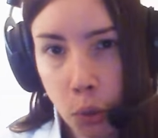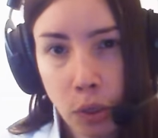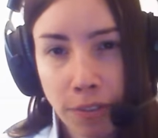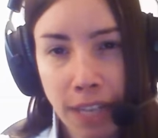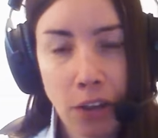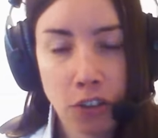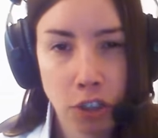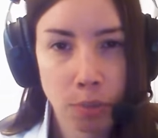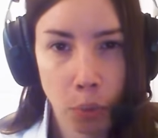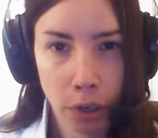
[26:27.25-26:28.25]

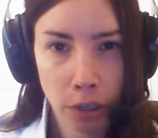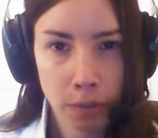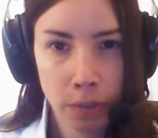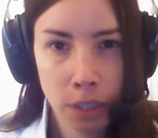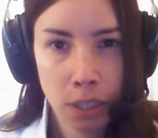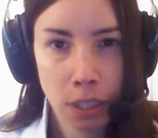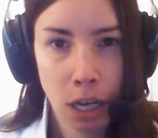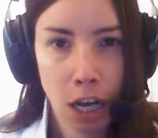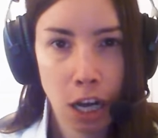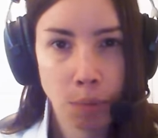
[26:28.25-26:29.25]
200,000 or more
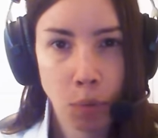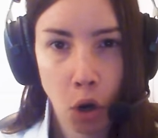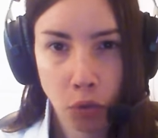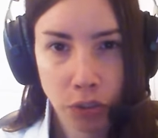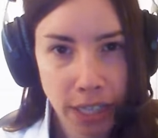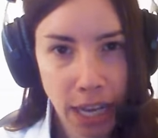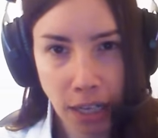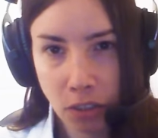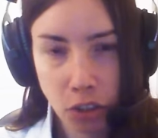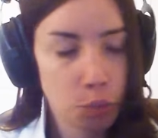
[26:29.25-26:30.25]
over the
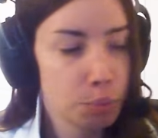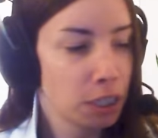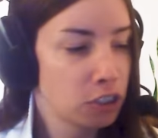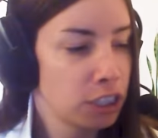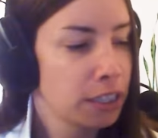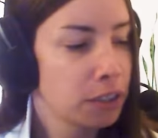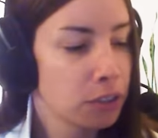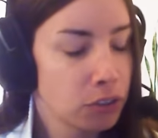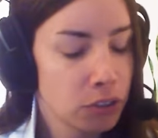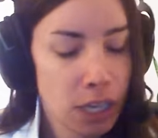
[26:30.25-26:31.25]
next two plus
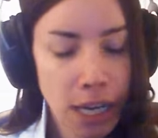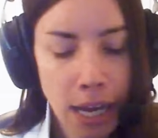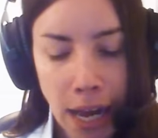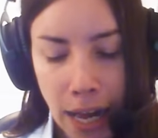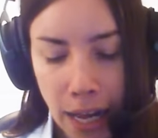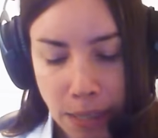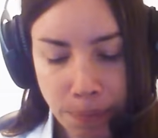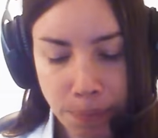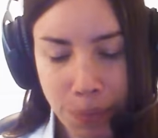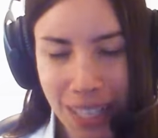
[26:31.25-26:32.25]
years.
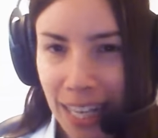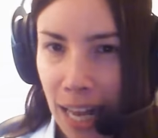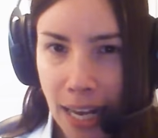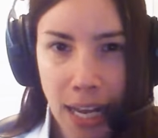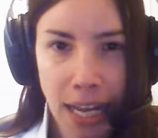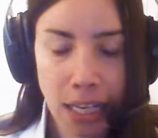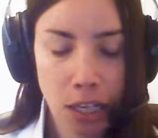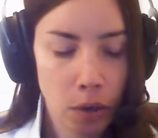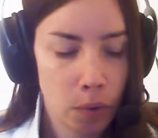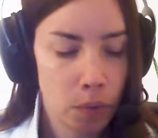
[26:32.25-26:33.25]
But again,
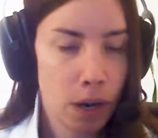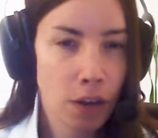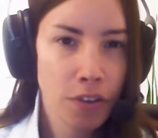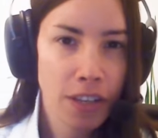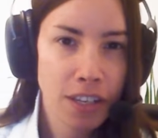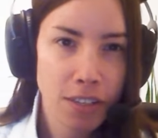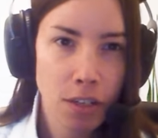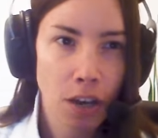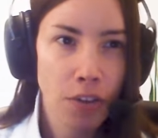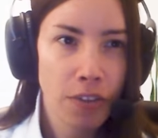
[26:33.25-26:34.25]
other than
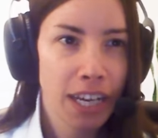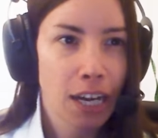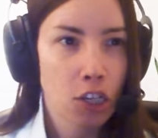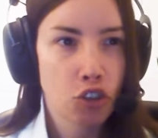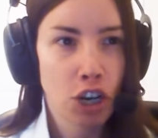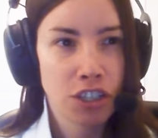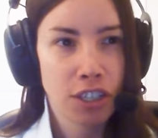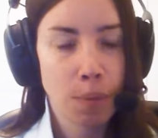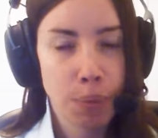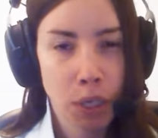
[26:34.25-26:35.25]
kind of
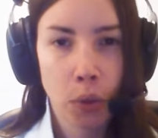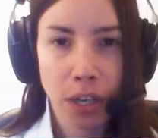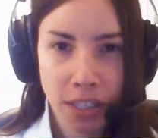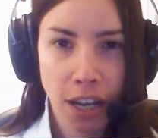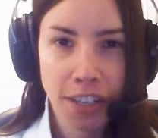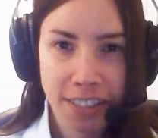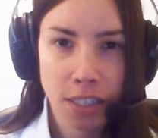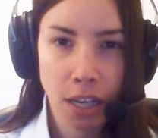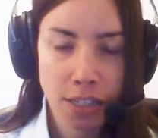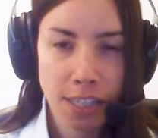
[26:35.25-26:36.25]
stressing that Bitcoin
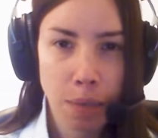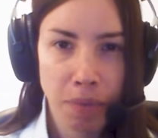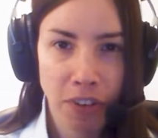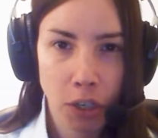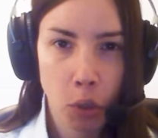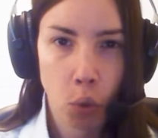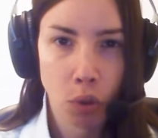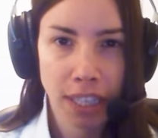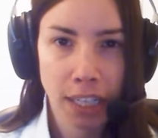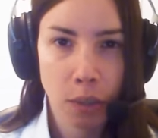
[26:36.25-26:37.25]
does tend to be very
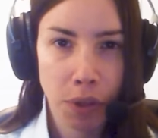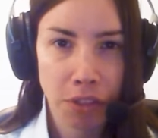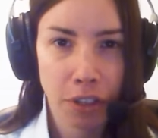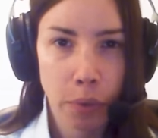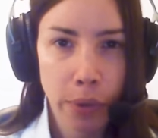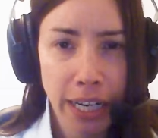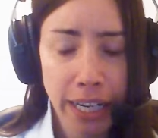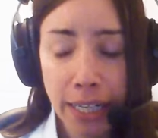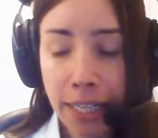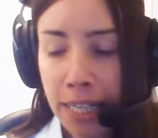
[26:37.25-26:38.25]
correlated with
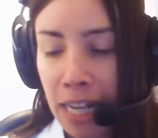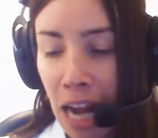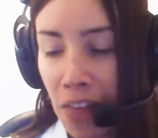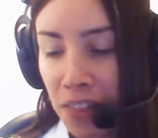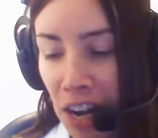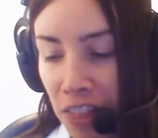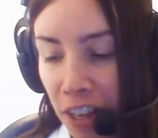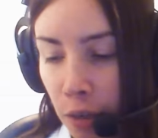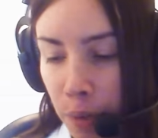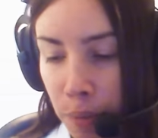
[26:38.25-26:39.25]
liquidity, and that I
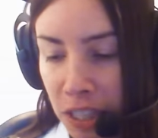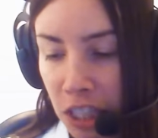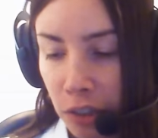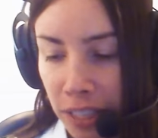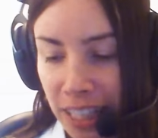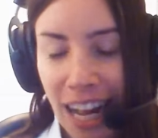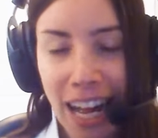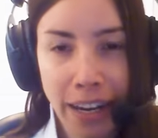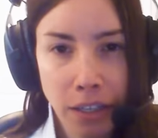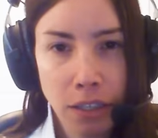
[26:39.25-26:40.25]
think it'll be materially
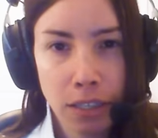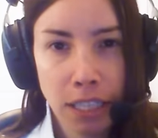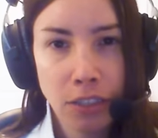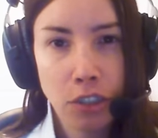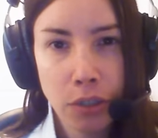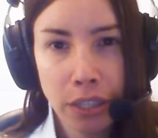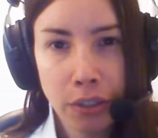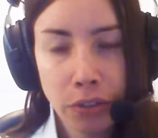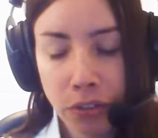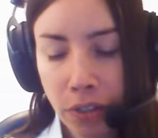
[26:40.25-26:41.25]
higher in 2
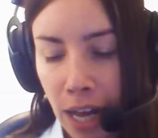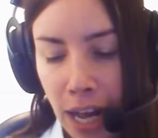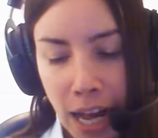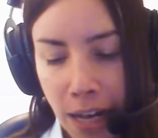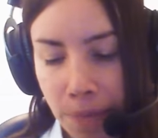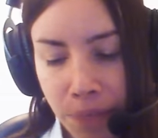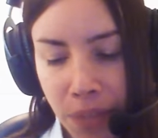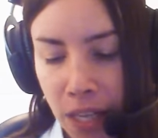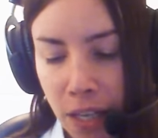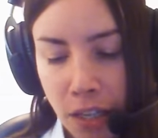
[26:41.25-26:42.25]
years,
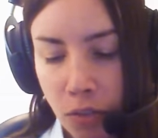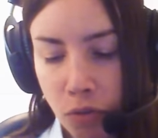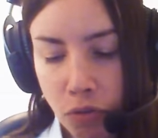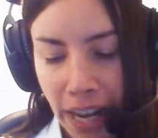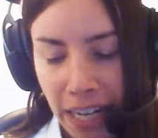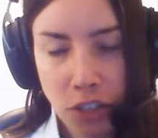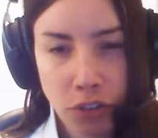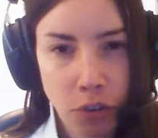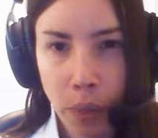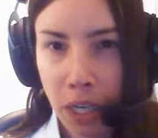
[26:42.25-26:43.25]
the
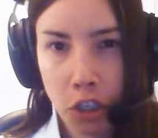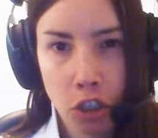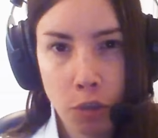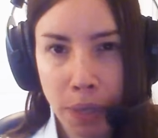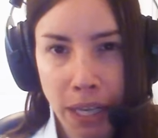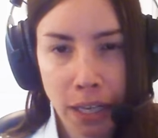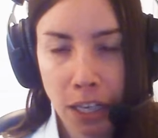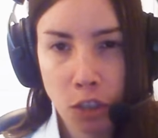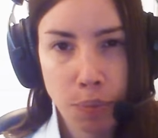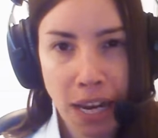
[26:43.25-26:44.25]
range for what it could be
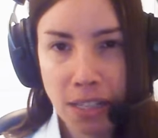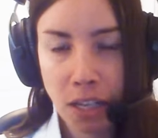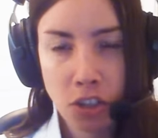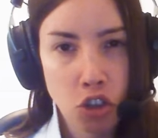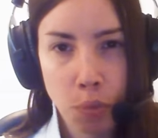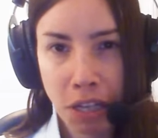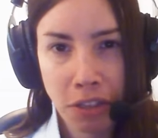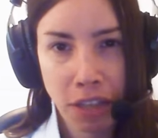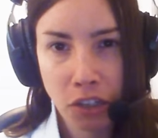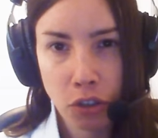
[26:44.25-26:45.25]
is based on so many
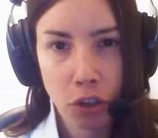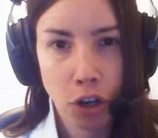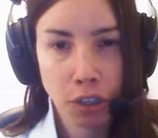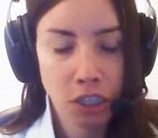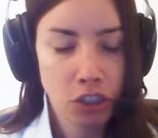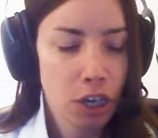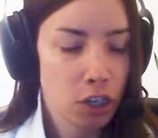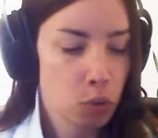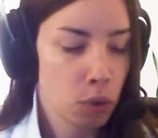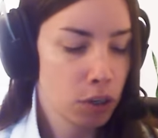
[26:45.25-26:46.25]
things that are hard to
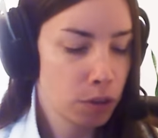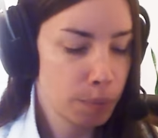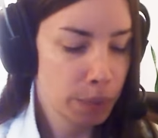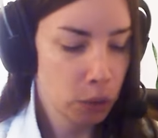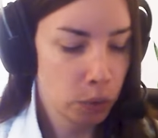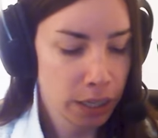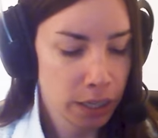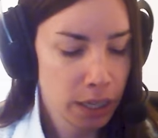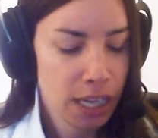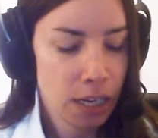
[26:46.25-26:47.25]
judge. What are the
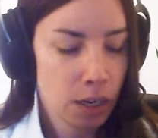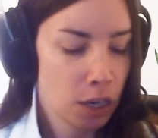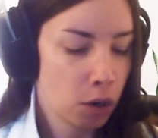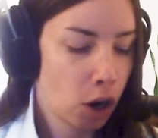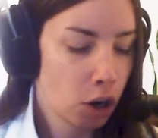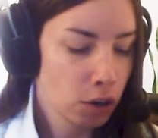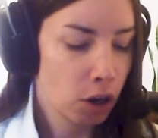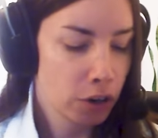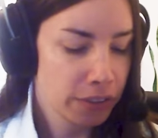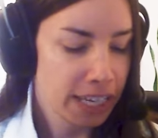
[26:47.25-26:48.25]
Bitcoin, you know,
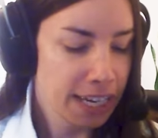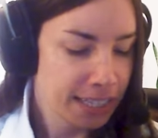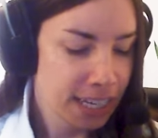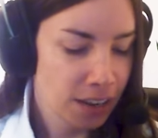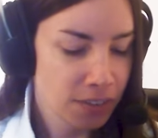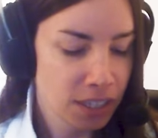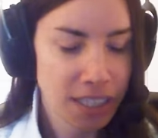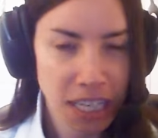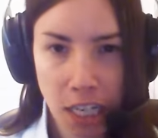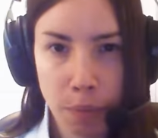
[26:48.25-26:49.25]
are the ETFs
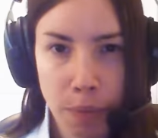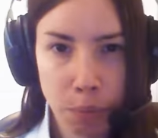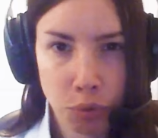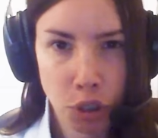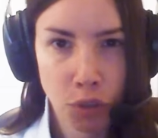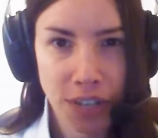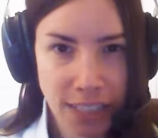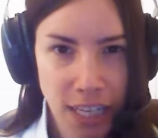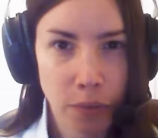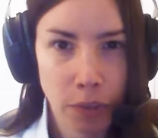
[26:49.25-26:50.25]
indeed going to be approved
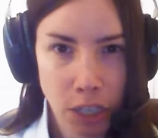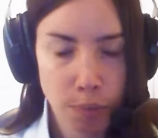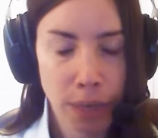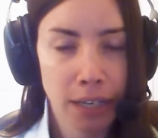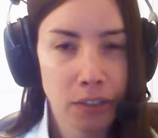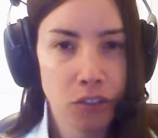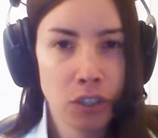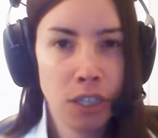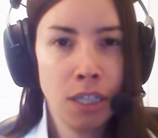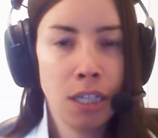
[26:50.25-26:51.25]
as everyone expects?